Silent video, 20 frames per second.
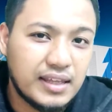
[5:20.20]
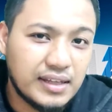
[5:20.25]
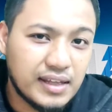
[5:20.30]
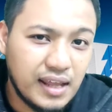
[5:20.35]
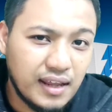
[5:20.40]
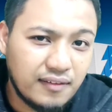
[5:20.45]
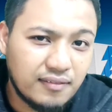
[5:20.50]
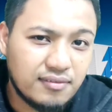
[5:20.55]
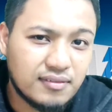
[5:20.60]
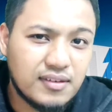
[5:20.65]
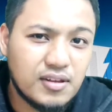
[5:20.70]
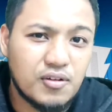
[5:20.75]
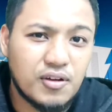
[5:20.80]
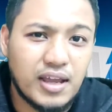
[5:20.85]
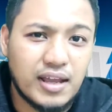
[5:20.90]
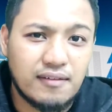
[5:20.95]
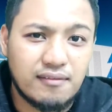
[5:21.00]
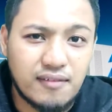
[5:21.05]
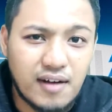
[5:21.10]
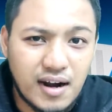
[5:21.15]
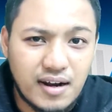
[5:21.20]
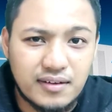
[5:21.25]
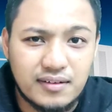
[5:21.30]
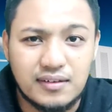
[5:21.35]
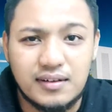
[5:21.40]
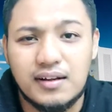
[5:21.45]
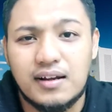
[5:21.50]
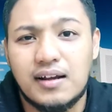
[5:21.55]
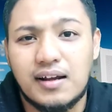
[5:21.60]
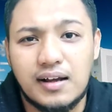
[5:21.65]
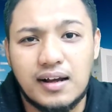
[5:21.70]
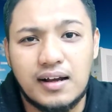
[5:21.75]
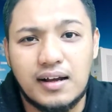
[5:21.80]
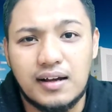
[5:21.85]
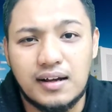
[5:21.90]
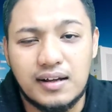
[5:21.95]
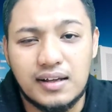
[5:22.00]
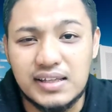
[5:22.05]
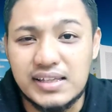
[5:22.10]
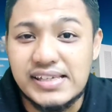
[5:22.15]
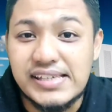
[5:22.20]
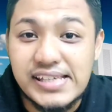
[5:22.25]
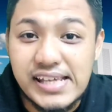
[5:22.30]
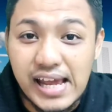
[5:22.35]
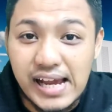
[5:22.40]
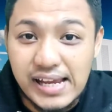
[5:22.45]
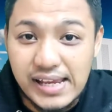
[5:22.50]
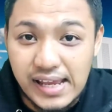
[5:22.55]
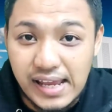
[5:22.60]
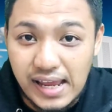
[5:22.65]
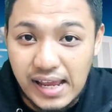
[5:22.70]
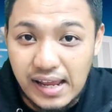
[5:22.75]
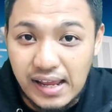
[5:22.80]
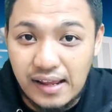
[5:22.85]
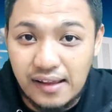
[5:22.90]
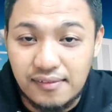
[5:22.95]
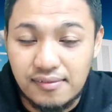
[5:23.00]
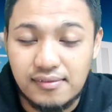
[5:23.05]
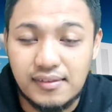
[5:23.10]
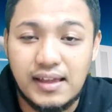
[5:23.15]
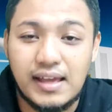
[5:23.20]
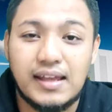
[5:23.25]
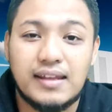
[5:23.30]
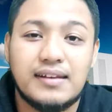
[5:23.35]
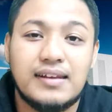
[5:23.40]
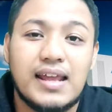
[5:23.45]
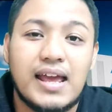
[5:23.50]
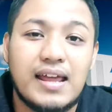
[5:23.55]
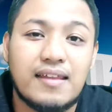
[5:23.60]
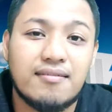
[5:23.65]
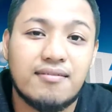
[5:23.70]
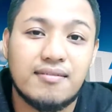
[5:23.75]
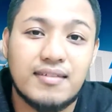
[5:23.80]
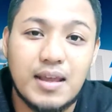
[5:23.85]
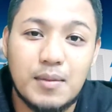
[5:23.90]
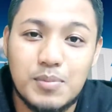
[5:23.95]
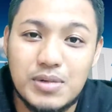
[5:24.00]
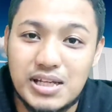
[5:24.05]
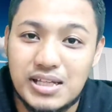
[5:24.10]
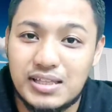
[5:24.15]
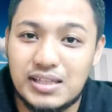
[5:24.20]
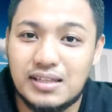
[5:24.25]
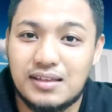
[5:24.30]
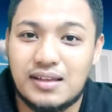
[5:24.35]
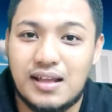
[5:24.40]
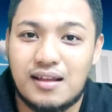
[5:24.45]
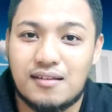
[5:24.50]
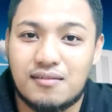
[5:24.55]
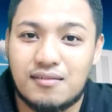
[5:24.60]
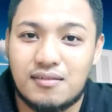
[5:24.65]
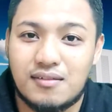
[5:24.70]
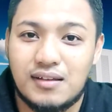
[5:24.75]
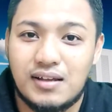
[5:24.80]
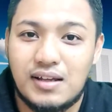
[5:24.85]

next you can run EIS and then stability test.